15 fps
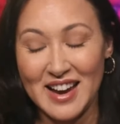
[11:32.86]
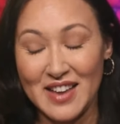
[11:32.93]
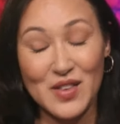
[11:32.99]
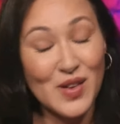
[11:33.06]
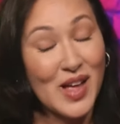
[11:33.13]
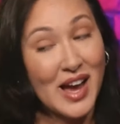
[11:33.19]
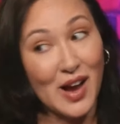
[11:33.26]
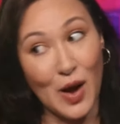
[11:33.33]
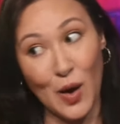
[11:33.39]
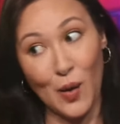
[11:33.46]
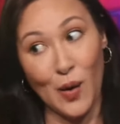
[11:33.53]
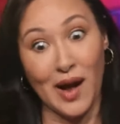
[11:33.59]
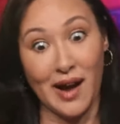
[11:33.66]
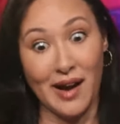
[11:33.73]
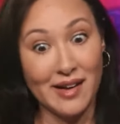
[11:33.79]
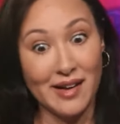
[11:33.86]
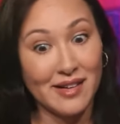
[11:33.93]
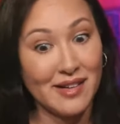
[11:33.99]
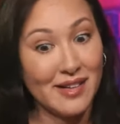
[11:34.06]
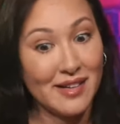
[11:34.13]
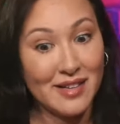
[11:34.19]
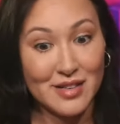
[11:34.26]
they're like, all right,
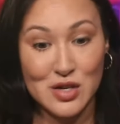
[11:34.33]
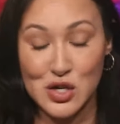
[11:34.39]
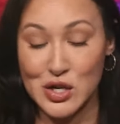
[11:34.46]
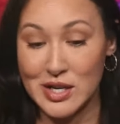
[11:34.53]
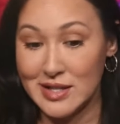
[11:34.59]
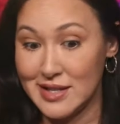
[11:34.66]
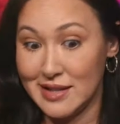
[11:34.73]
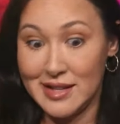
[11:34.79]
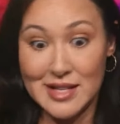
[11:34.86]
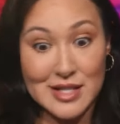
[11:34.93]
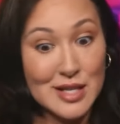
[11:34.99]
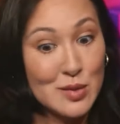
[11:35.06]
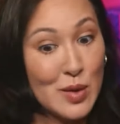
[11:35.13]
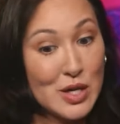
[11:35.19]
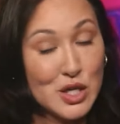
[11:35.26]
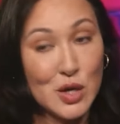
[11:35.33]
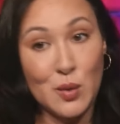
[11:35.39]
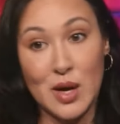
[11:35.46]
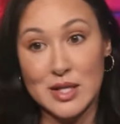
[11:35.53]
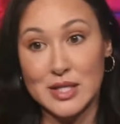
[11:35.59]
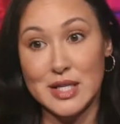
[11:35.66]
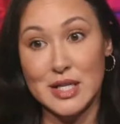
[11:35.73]
she said, this is what she
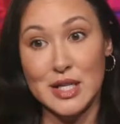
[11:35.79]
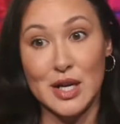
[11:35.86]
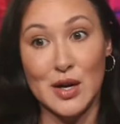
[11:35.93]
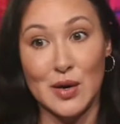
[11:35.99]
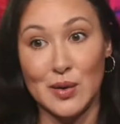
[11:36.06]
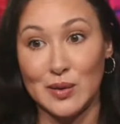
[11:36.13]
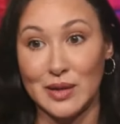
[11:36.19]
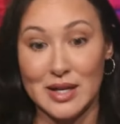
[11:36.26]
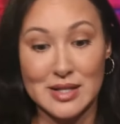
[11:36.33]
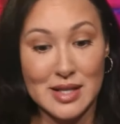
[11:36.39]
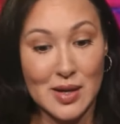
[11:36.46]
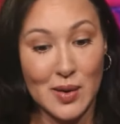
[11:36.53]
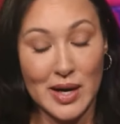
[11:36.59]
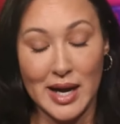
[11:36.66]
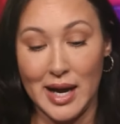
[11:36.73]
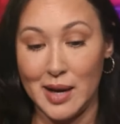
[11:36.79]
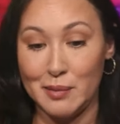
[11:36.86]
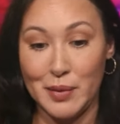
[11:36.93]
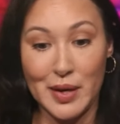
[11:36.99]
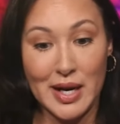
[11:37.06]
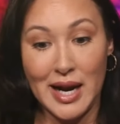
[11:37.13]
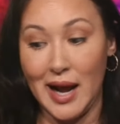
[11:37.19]
wants to do. Let's go ahead and
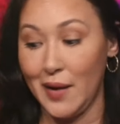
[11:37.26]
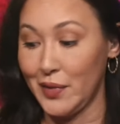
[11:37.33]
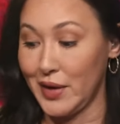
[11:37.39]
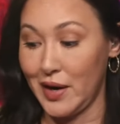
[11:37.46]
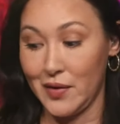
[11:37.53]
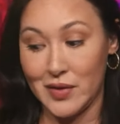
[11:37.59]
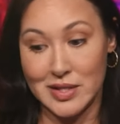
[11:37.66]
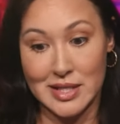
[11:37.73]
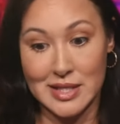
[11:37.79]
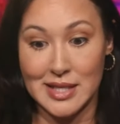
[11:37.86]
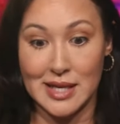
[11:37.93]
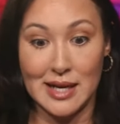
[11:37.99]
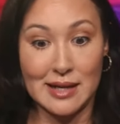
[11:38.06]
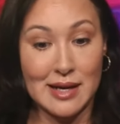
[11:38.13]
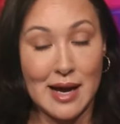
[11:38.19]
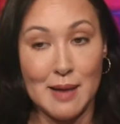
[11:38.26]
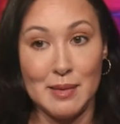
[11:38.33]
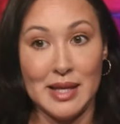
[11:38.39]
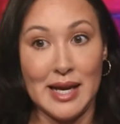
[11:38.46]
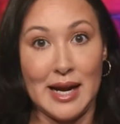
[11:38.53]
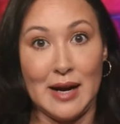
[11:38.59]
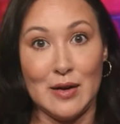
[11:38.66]
put it out there. This is the
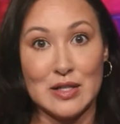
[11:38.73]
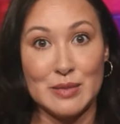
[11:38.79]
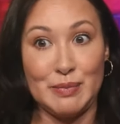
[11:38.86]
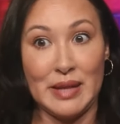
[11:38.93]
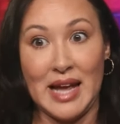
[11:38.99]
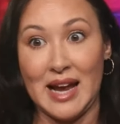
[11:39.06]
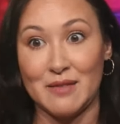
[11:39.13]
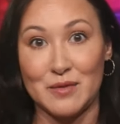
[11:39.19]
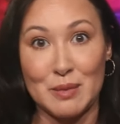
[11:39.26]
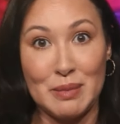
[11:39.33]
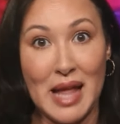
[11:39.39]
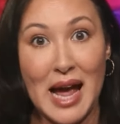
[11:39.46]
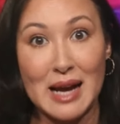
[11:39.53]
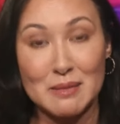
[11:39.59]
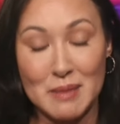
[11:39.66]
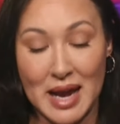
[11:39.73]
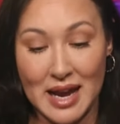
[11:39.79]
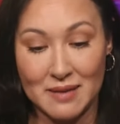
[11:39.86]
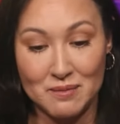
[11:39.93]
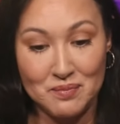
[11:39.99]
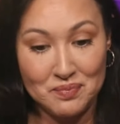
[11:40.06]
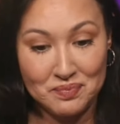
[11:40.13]
Kamala Harris plan for Black
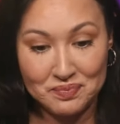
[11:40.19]
men.